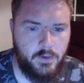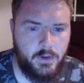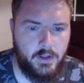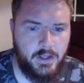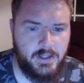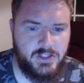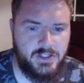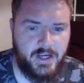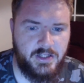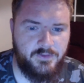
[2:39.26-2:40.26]
it's
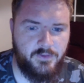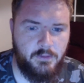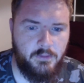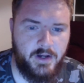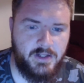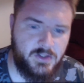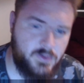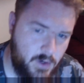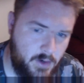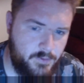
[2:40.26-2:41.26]
changed from
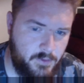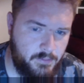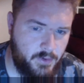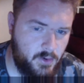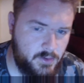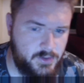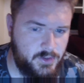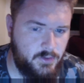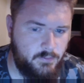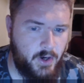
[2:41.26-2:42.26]
-12 on block to
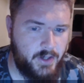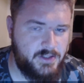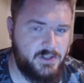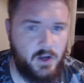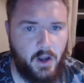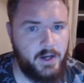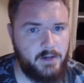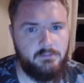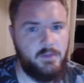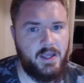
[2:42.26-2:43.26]
-9,
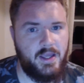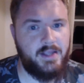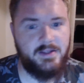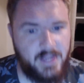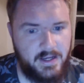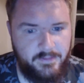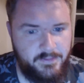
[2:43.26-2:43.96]
making it safe.